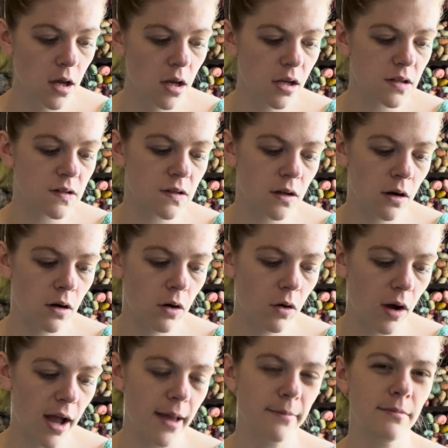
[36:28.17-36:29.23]
So
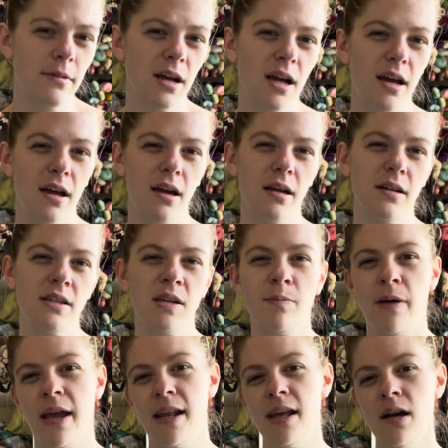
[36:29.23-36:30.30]
I'm
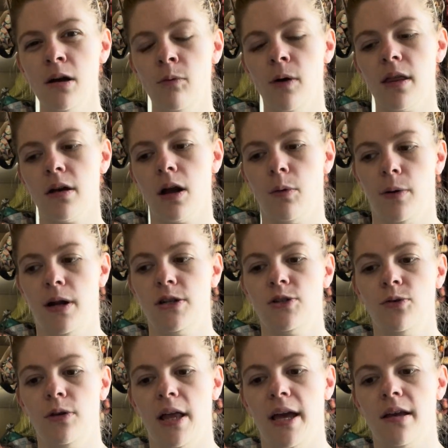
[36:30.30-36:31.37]
debating on whether I want to
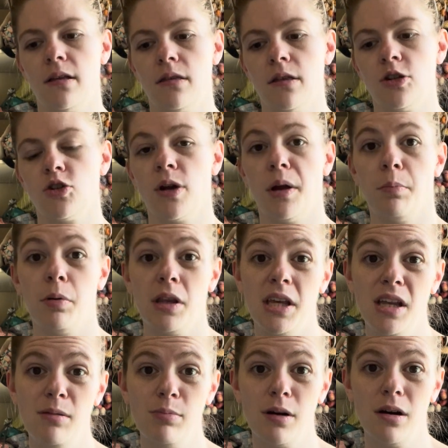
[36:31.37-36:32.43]
do like the
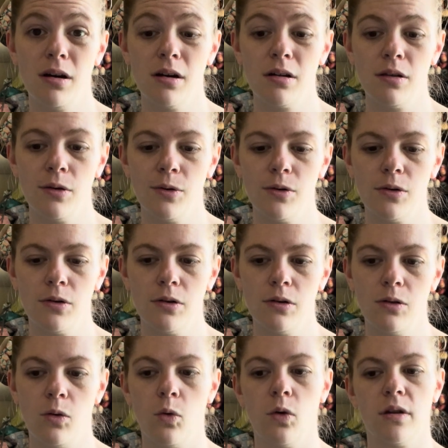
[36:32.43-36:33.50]
trampoline park
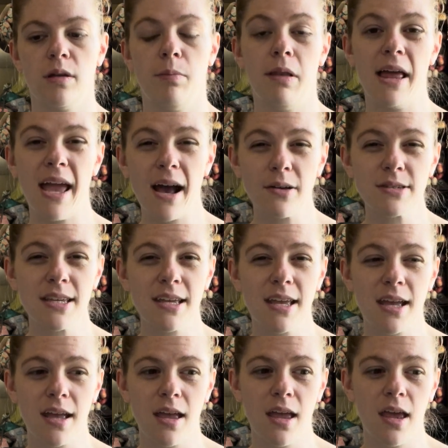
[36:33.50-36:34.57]
local, or the playhouse
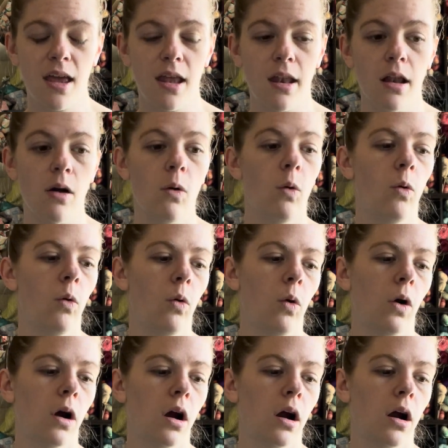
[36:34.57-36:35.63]
again,
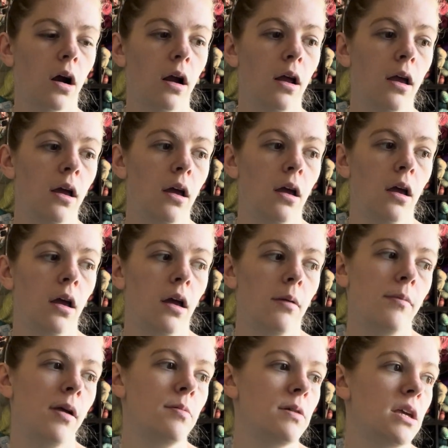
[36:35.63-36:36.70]
or
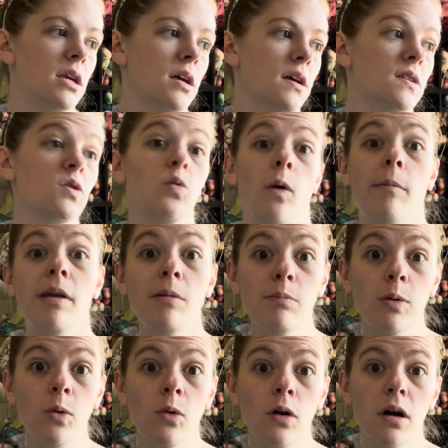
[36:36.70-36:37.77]
maybe a swimming
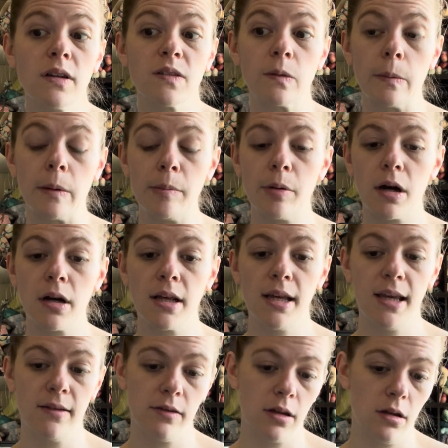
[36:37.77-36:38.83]
party,
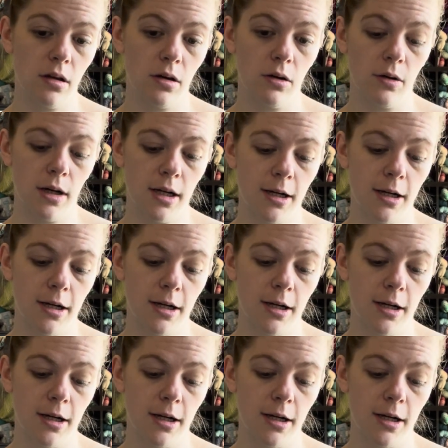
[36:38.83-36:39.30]
even though